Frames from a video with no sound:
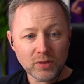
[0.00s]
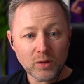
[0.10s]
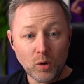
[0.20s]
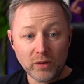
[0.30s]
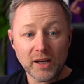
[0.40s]

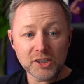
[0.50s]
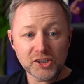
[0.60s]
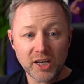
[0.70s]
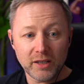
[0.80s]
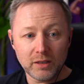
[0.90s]
all that
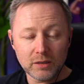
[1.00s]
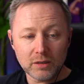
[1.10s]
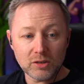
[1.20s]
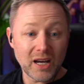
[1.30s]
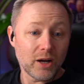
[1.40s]
shit.
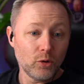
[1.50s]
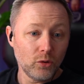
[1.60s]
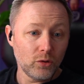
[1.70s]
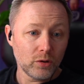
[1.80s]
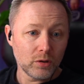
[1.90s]

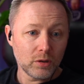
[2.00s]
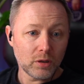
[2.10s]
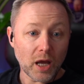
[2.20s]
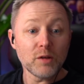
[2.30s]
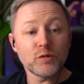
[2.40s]
Yahoo,
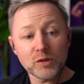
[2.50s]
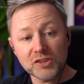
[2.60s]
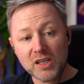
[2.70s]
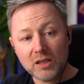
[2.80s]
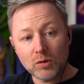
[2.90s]

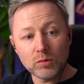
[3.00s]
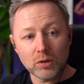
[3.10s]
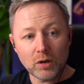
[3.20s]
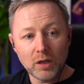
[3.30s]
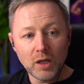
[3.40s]
InfoSeek, the whole
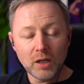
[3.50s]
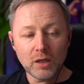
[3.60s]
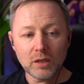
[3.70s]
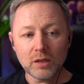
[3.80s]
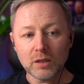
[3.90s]
lot.
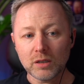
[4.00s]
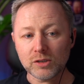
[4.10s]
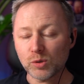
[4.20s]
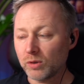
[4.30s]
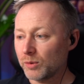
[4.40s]

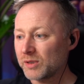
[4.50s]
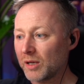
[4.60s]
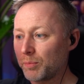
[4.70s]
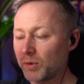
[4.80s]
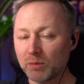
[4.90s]
So there was
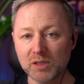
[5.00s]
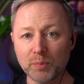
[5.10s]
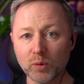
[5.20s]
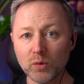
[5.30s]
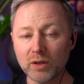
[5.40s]
a
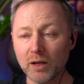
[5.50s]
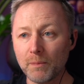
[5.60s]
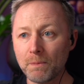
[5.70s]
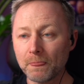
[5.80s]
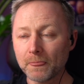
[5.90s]

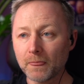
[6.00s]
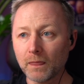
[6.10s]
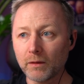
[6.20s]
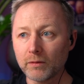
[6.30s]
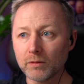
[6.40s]
program
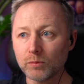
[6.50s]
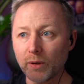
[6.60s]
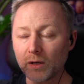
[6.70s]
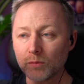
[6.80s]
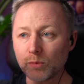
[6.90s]

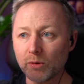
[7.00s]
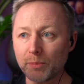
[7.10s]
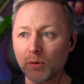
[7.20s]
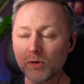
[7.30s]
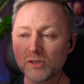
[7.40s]
where you
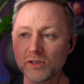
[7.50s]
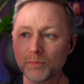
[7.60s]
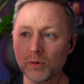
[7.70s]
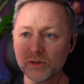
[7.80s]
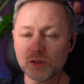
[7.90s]
post the
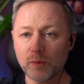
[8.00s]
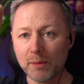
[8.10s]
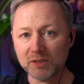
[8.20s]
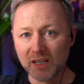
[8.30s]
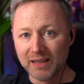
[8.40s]

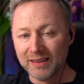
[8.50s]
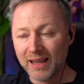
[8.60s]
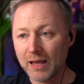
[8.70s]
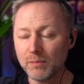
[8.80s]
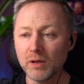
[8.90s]
website
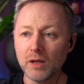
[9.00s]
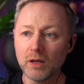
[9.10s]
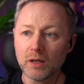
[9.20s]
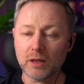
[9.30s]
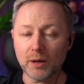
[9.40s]
name,
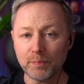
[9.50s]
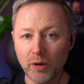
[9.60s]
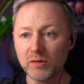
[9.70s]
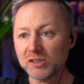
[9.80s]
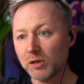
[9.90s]
the
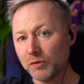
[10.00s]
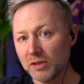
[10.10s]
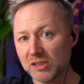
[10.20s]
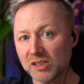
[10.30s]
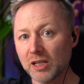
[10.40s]
about stuff, the
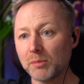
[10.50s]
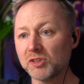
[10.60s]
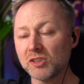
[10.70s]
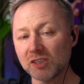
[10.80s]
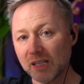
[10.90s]

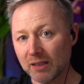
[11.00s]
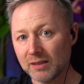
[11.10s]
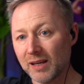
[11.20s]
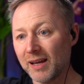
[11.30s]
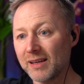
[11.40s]
description, certain
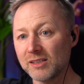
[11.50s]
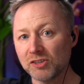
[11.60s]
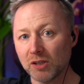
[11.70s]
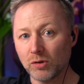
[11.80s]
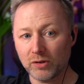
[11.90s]
tags
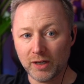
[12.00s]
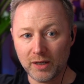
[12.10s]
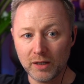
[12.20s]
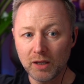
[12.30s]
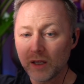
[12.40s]
and all
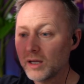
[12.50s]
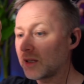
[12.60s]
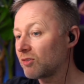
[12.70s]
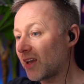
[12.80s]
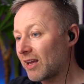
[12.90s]
that.
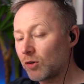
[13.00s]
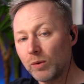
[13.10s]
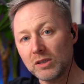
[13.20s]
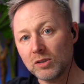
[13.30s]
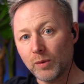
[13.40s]
Tick
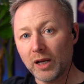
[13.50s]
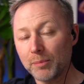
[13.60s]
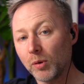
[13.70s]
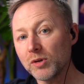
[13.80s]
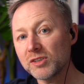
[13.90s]
what you want to
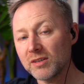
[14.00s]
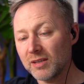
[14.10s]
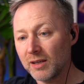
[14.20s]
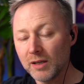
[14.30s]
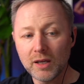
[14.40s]
post it
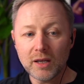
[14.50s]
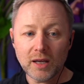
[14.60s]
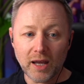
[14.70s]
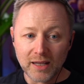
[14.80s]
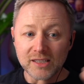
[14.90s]
to.
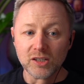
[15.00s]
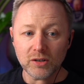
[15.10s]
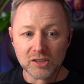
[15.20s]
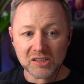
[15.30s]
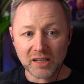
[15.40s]
And this
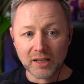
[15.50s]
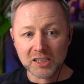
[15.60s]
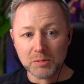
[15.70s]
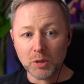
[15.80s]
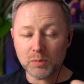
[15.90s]
cunt sitting next
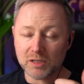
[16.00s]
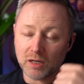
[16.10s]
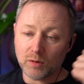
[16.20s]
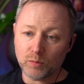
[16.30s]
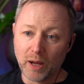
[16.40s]
to me, who was
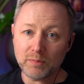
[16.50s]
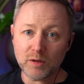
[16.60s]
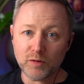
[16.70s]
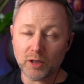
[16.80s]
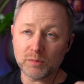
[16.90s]
a web
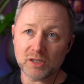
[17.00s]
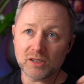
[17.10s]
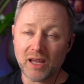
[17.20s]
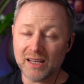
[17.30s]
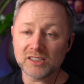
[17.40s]
developer, he was an
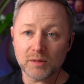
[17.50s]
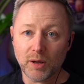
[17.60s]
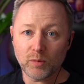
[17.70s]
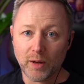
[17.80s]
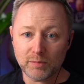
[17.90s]

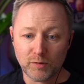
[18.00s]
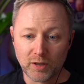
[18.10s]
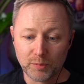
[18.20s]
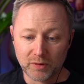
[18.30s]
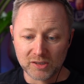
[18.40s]
HTML web
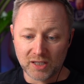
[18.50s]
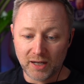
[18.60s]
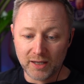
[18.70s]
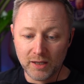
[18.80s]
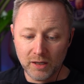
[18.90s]
developer. This guy,